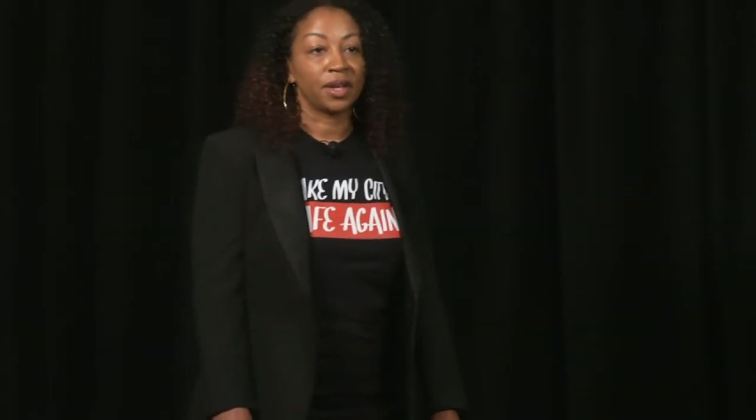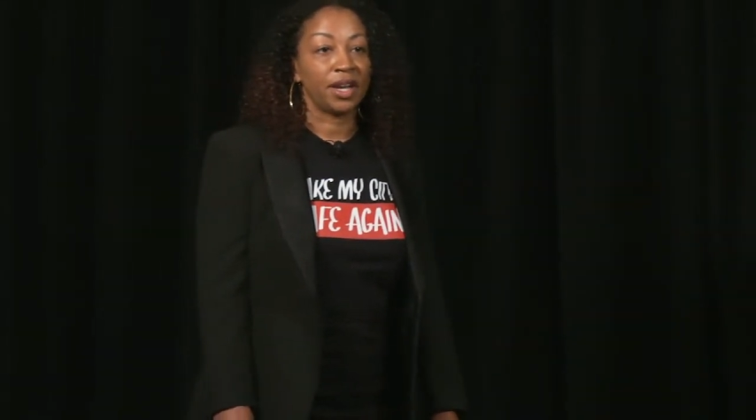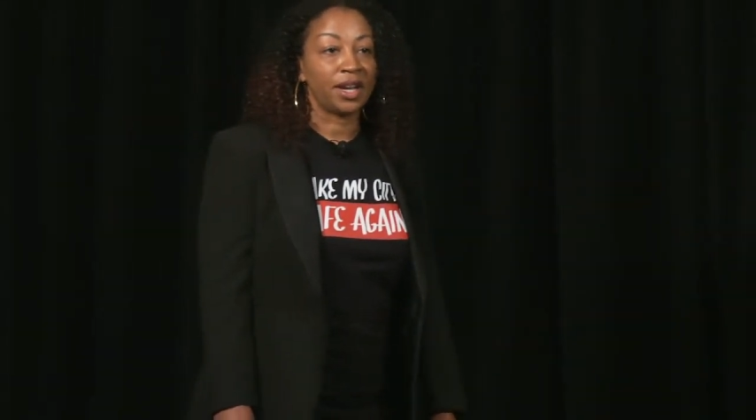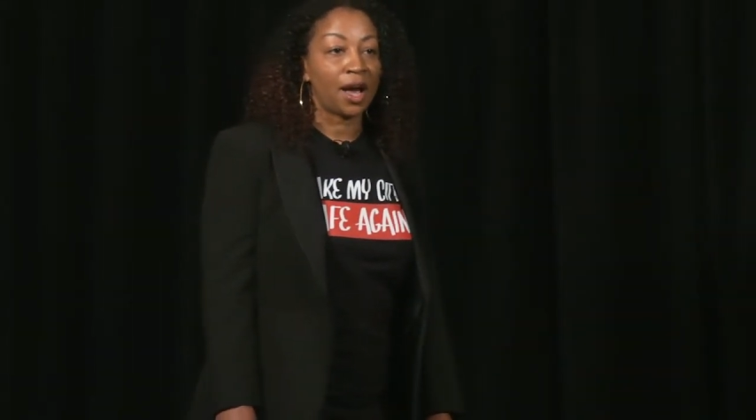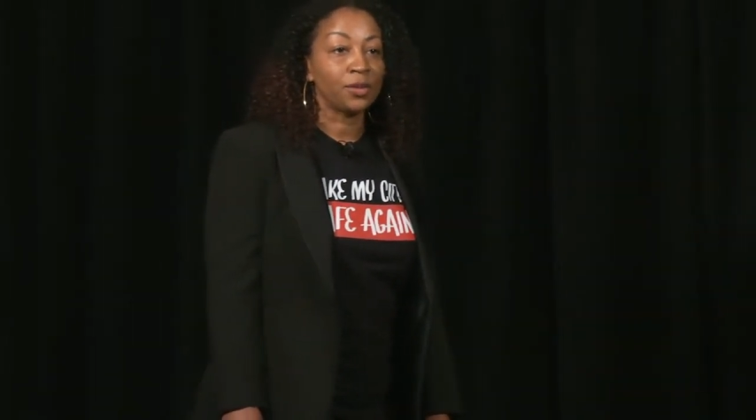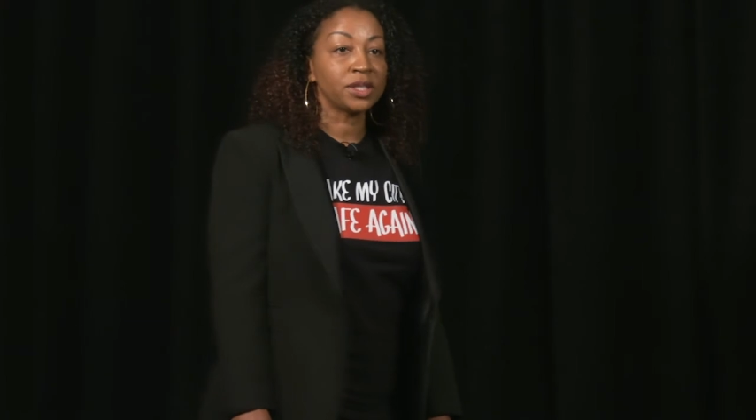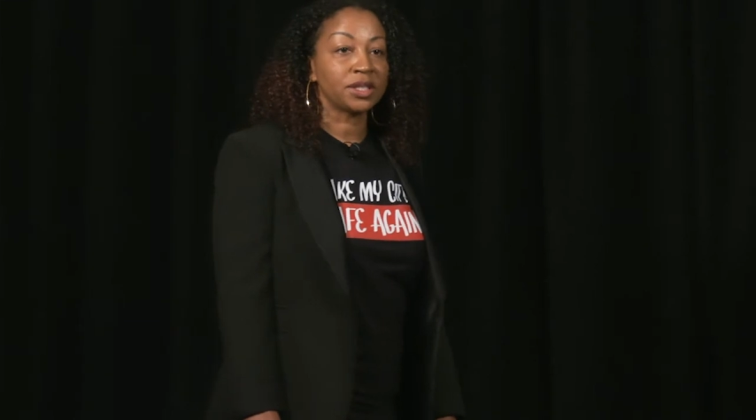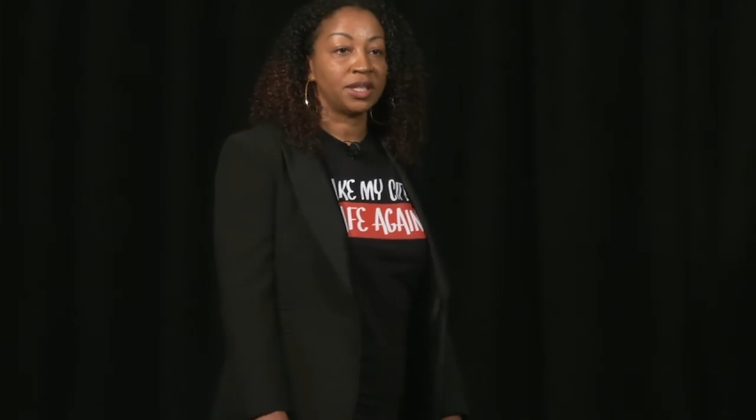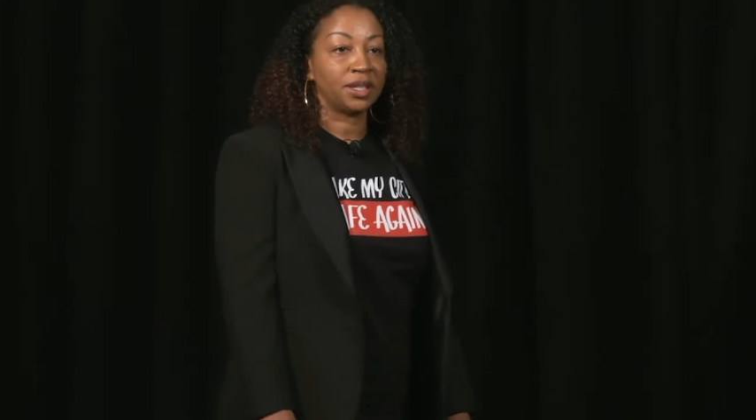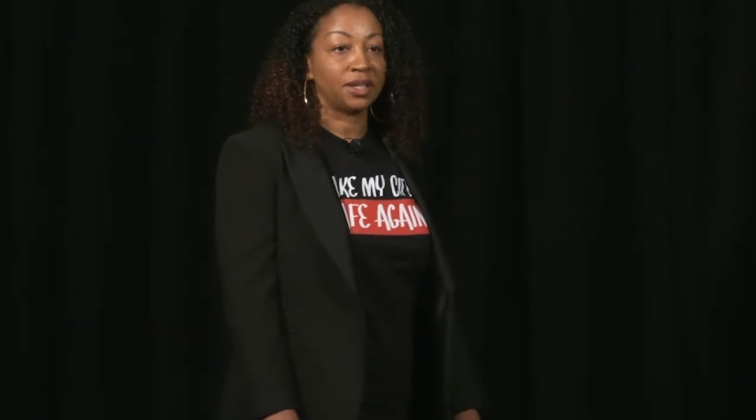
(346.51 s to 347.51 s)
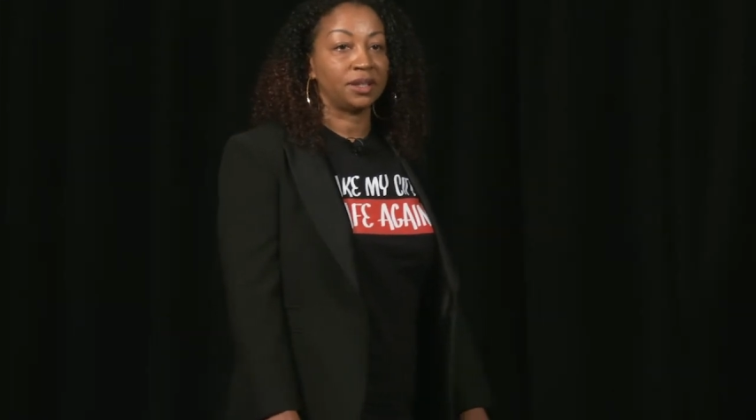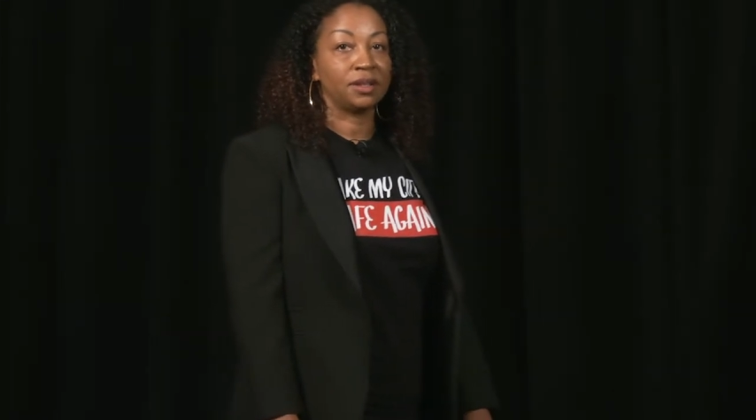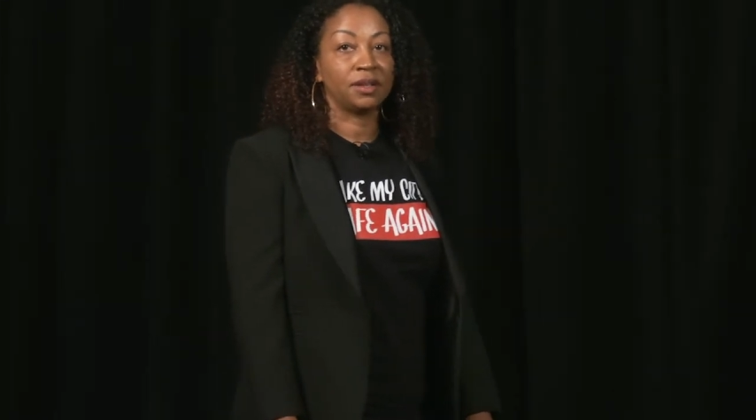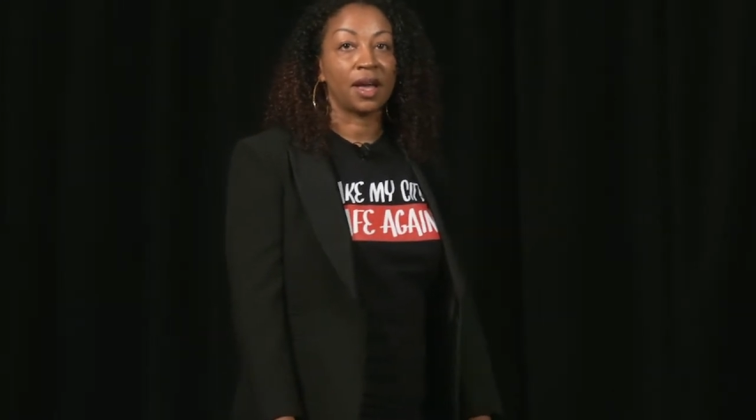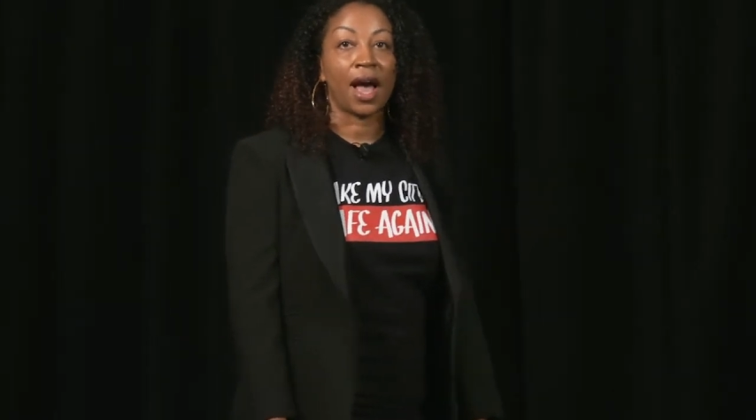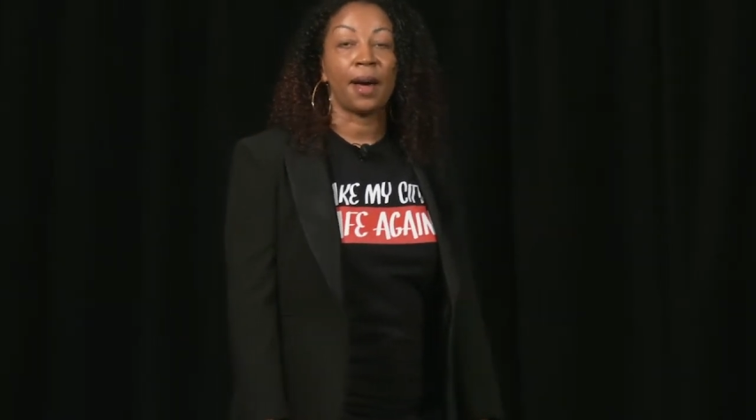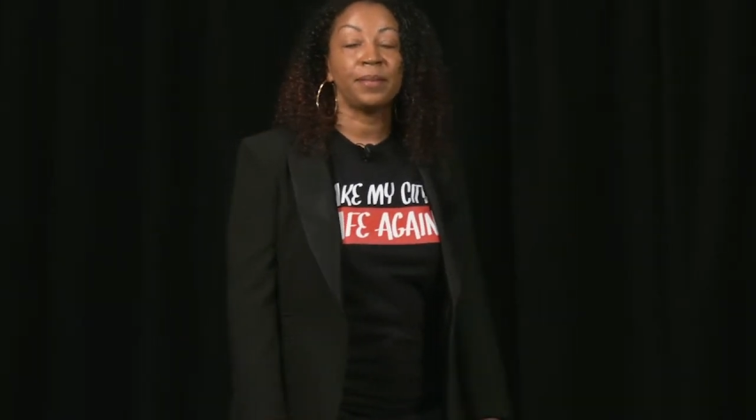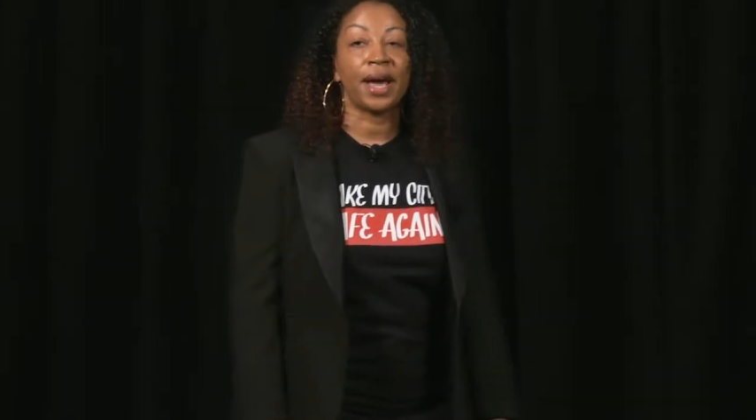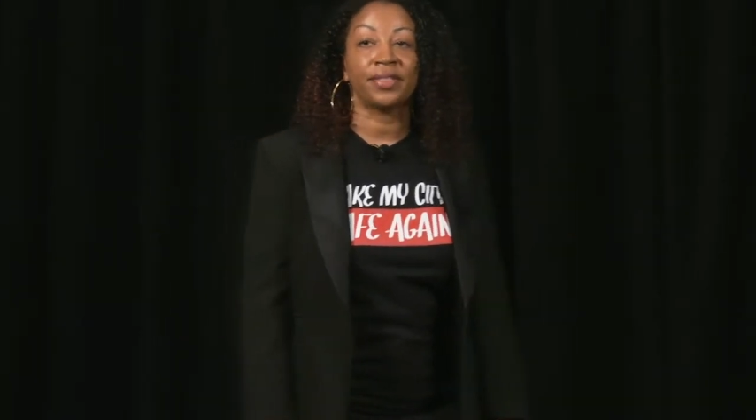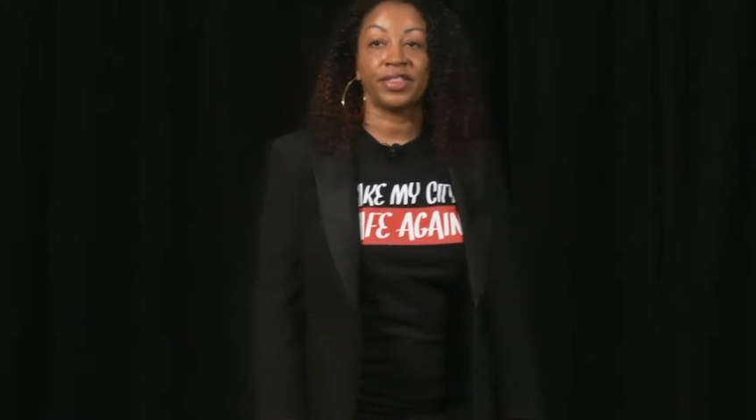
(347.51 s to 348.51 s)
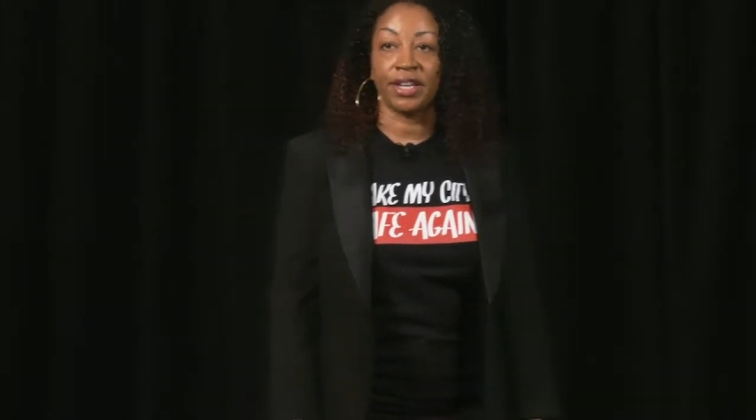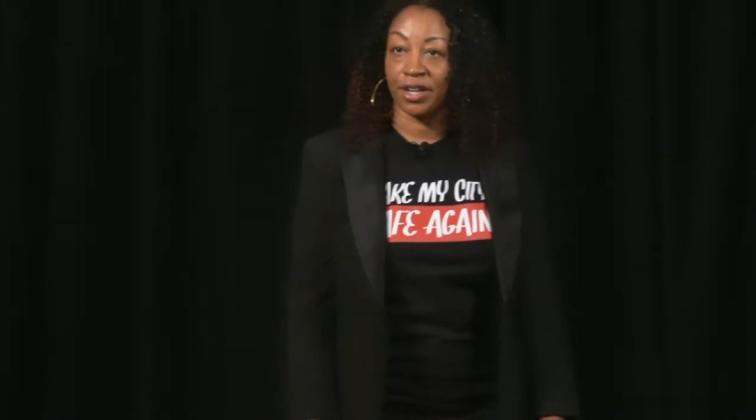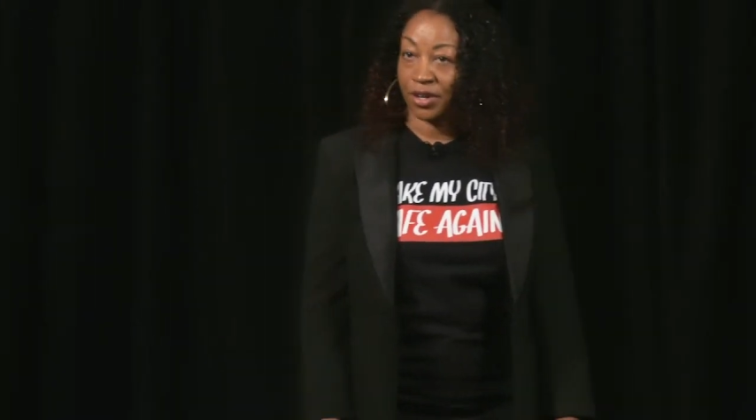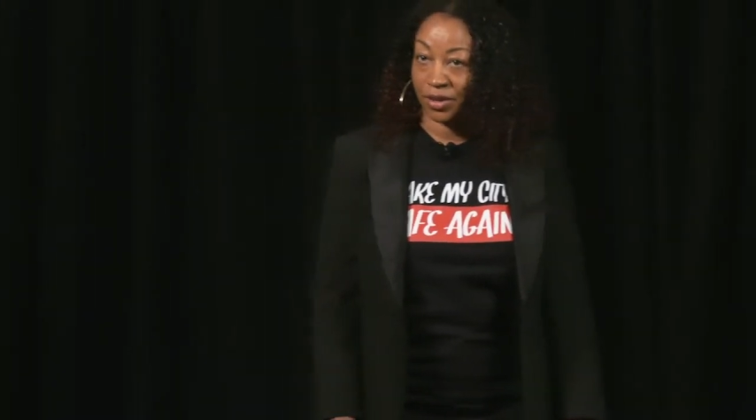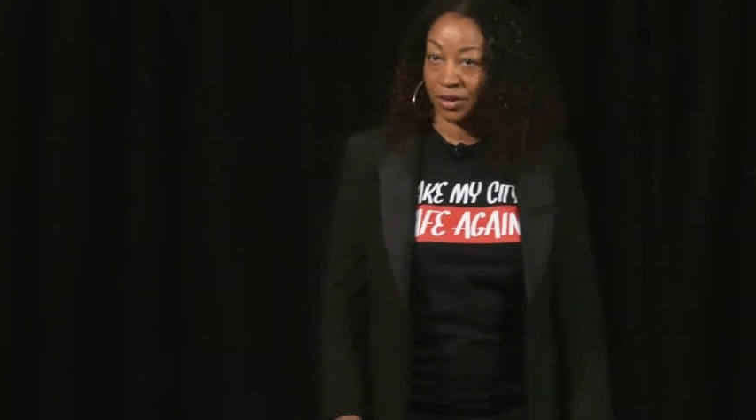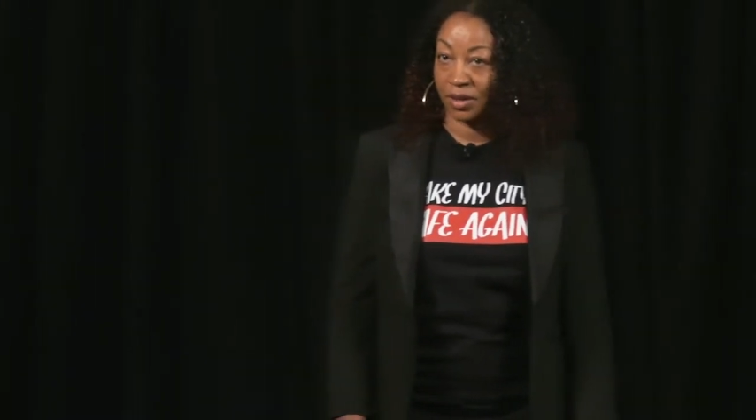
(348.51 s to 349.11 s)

and I was thinking, I'm not there.